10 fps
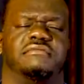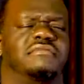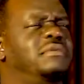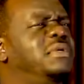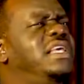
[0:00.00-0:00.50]

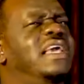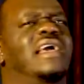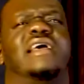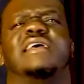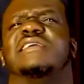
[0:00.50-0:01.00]
maybe
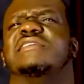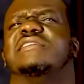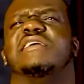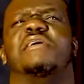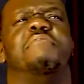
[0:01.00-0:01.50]

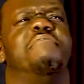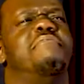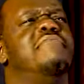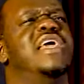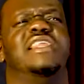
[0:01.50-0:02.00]
years,
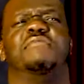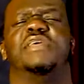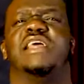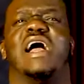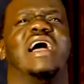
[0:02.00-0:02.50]
many,
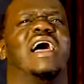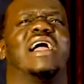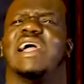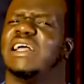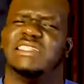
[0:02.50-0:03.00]
many. I, I
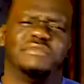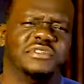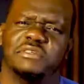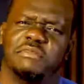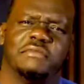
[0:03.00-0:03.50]
can't
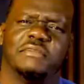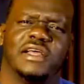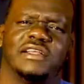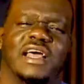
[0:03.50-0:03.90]
even remember.